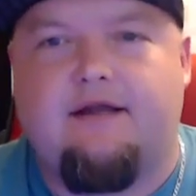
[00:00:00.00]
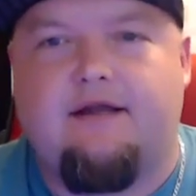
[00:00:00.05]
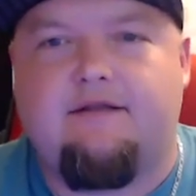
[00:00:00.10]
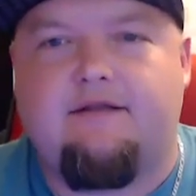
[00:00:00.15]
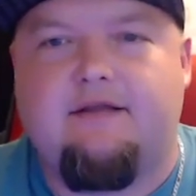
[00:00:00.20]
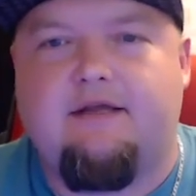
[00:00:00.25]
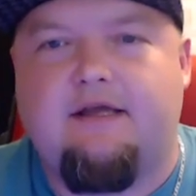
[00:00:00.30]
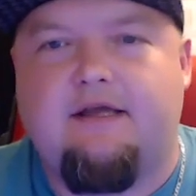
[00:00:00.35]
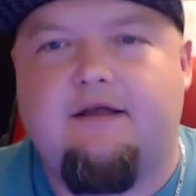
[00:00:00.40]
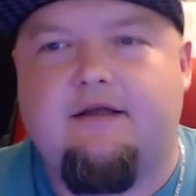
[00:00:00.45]
Like
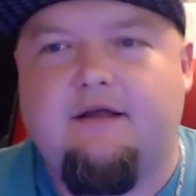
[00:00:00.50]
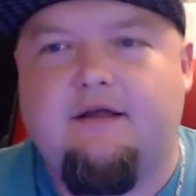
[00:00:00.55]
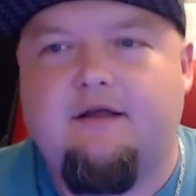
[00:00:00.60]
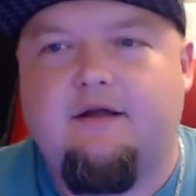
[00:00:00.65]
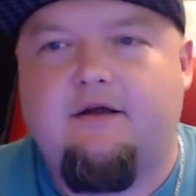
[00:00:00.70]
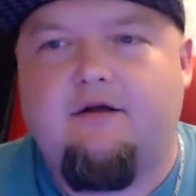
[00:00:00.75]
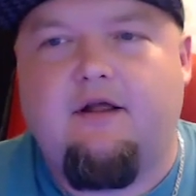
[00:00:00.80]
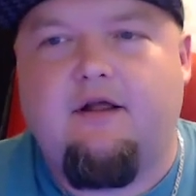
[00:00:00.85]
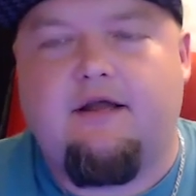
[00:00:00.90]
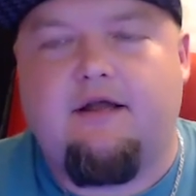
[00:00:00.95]
the
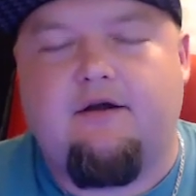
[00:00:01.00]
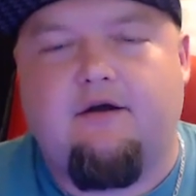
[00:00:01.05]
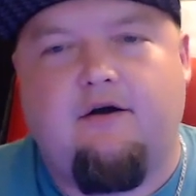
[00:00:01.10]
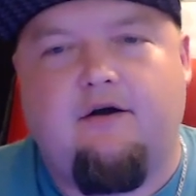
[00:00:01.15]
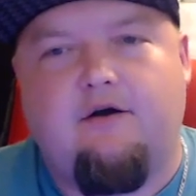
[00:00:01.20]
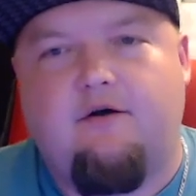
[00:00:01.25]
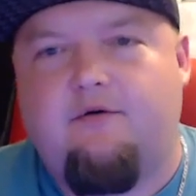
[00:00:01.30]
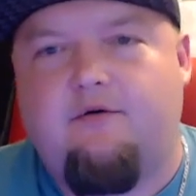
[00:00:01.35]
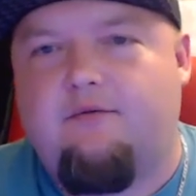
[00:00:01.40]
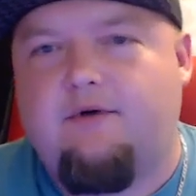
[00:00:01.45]
like,
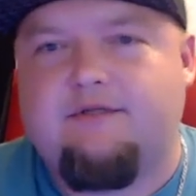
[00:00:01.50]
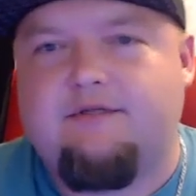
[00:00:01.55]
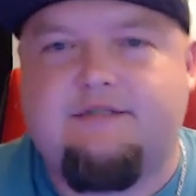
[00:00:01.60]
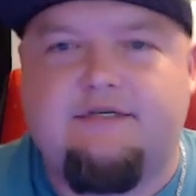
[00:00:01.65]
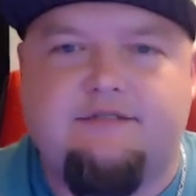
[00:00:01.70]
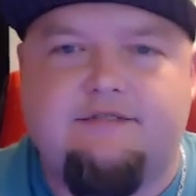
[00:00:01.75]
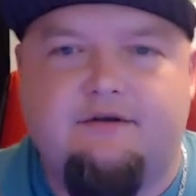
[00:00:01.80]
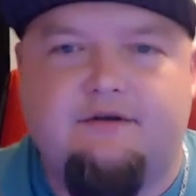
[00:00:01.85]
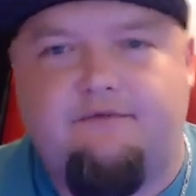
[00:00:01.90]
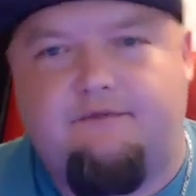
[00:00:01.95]
oh, what's
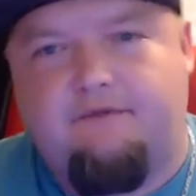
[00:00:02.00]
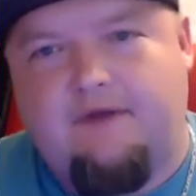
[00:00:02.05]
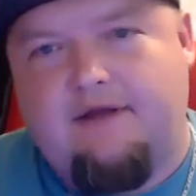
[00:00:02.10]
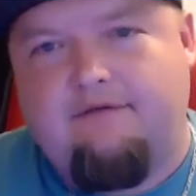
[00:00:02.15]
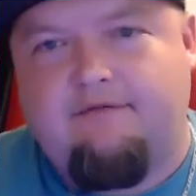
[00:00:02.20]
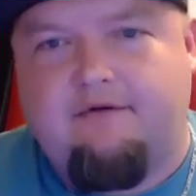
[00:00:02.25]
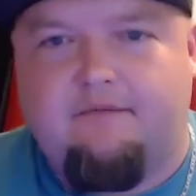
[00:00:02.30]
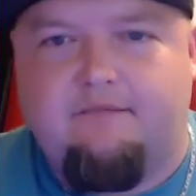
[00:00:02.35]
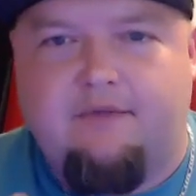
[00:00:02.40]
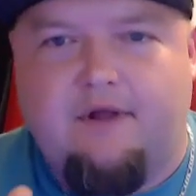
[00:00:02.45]
this new
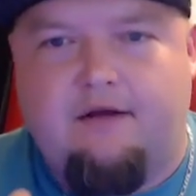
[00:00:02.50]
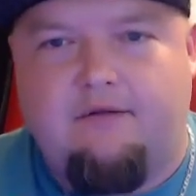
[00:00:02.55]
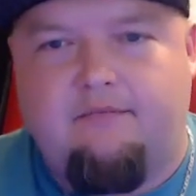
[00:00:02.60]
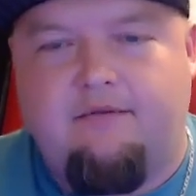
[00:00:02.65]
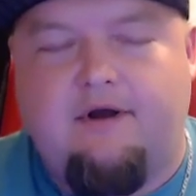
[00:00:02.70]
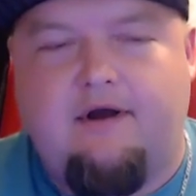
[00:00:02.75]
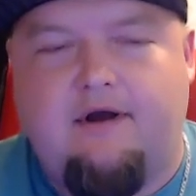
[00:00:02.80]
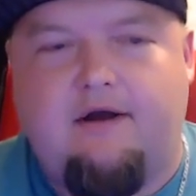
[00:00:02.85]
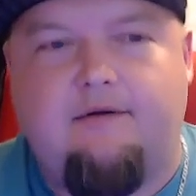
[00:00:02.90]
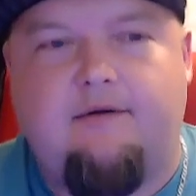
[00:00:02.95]
flavor? Blah
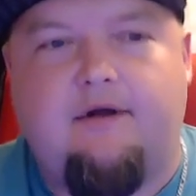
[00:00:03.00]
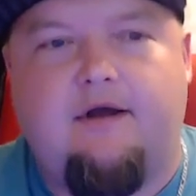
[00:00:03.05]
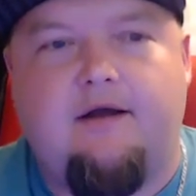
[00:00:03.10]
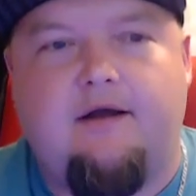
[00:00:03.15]
blah.